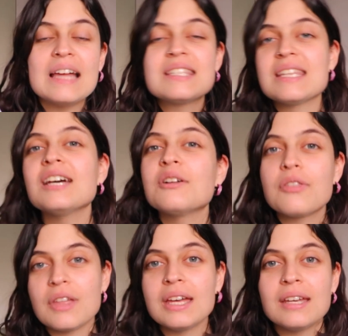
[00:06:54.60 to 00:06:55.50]
a single
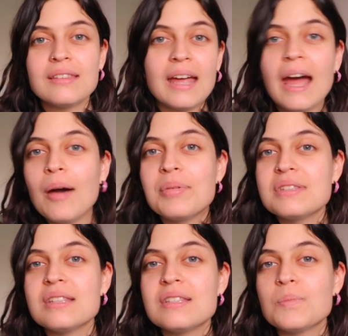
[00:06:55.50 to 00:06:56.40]
thing that
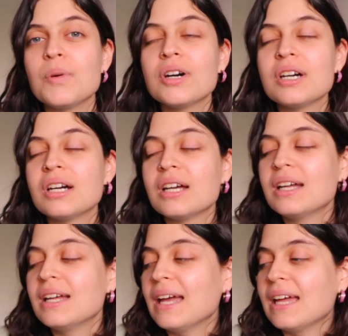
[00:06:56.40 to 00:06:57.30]
happens in this book.
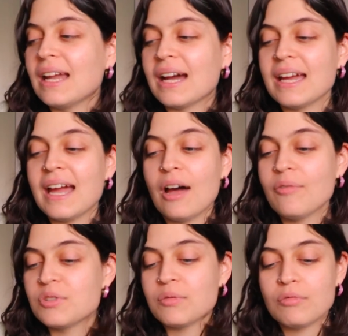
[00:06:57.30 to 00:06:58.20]
And I
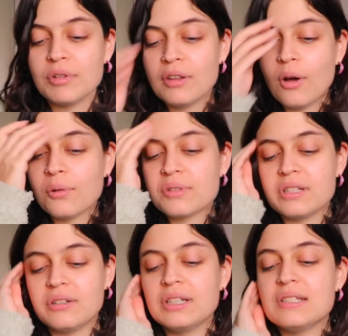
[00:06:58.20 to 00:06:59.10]
have to reread the whole
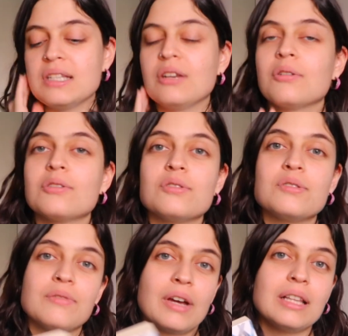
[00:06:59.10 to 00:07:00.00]
series in order
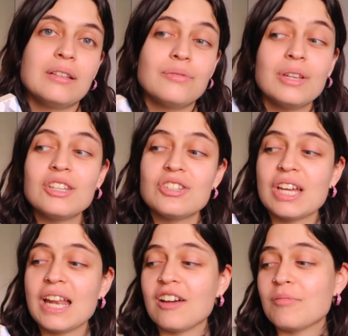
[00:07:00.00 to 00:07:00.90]
to finally finish
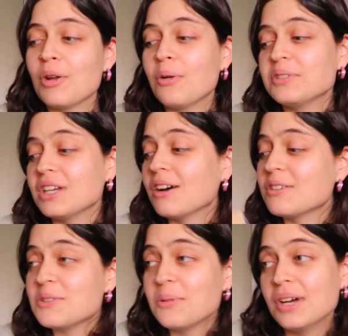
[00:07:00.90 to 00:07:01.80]
it. I've been holding
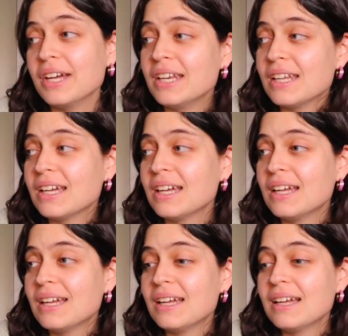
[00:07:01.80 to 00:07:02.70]
on to it.
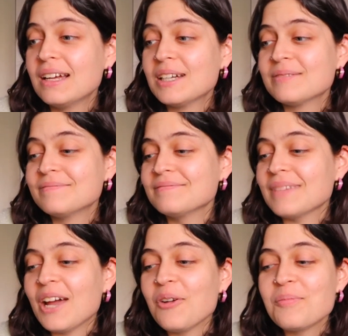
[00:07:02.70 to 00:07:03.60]

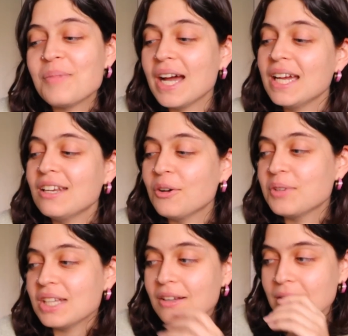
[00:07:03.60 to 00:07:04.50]
I don't mind
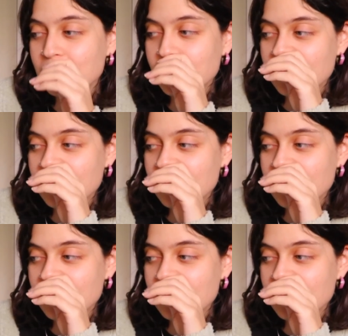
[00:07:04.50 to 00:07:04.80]
owning all the